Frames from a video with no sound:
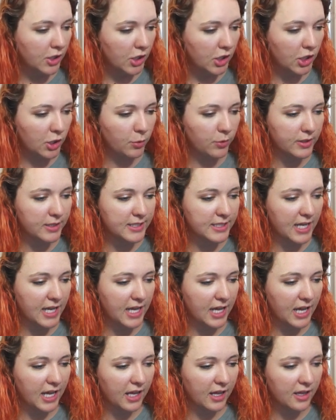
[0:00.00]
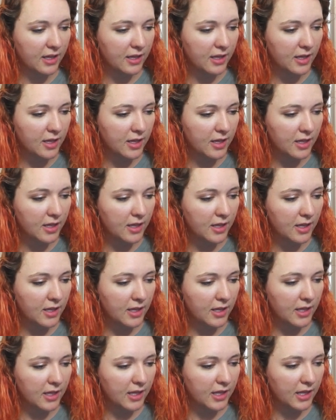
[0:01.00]
you would say
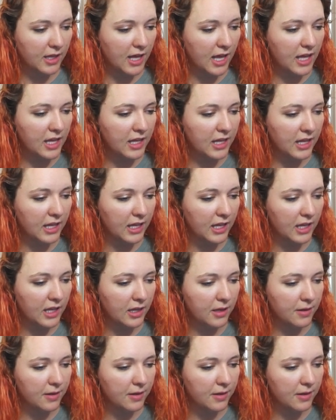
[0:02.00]
genki.